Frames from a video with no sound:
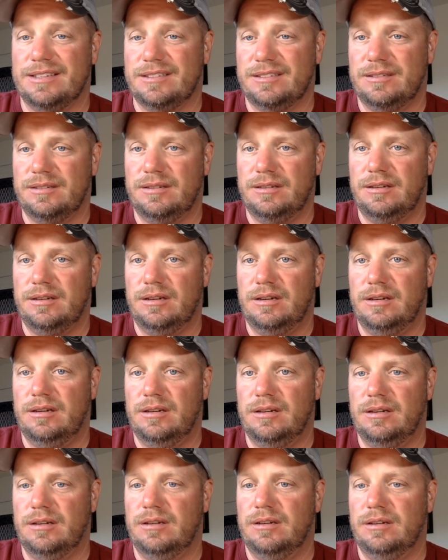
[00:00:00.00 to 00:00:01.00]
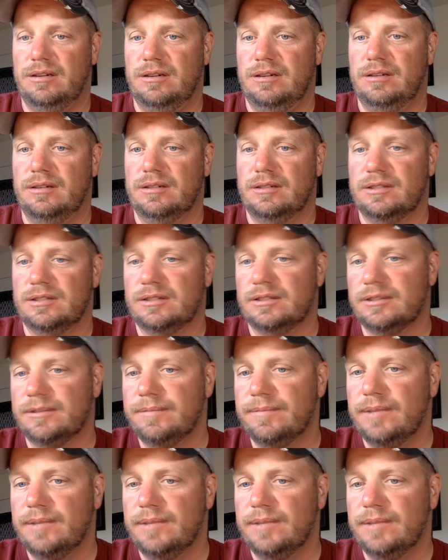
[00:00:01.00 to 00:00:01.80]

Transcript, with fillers: sucks.